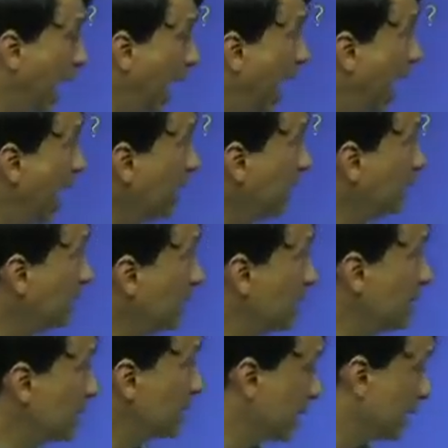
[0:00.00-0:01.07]
And
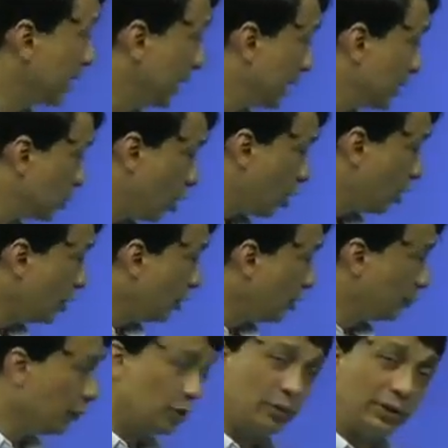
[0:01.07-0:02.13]
this is a chalazion
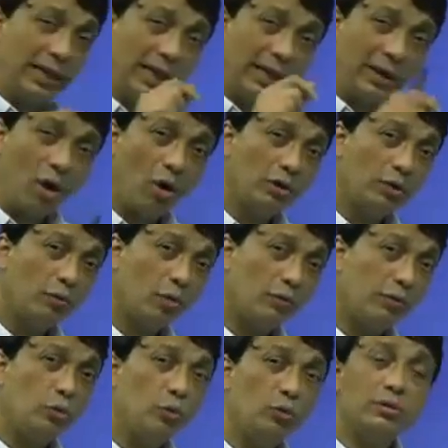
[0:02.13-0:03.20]
which we take out. What
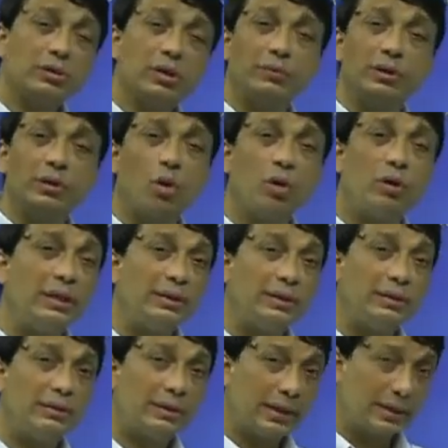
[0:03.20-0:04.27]
we do, something called,
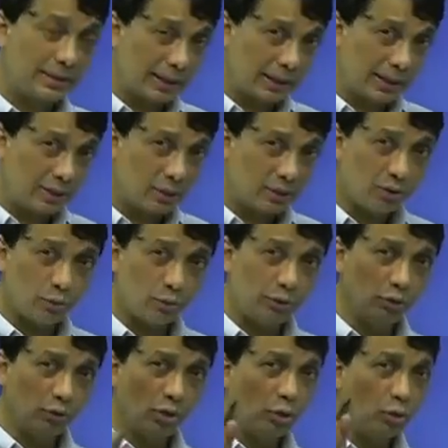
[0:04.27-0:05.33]
it's a chalazion, so
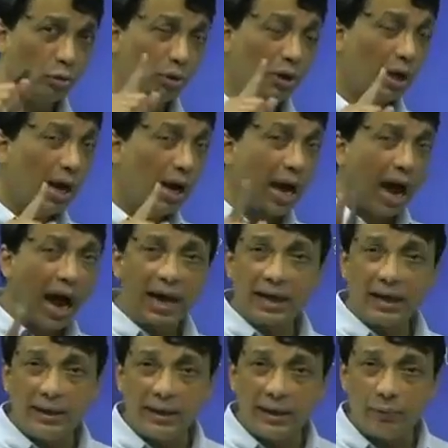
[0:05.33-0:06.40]
we do not do a
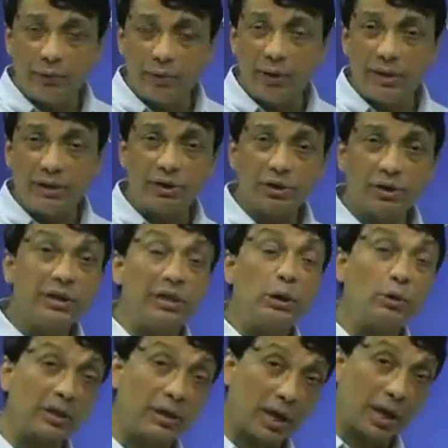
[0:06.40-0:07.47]
IND, we do incision
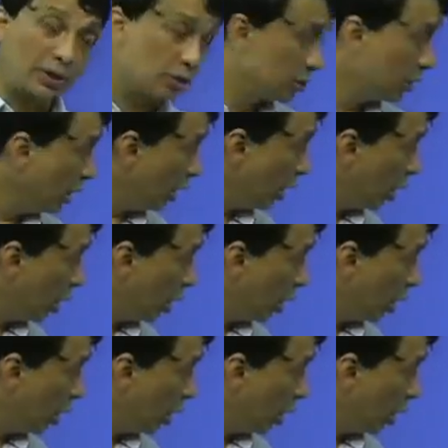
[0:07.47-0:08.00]
curettage.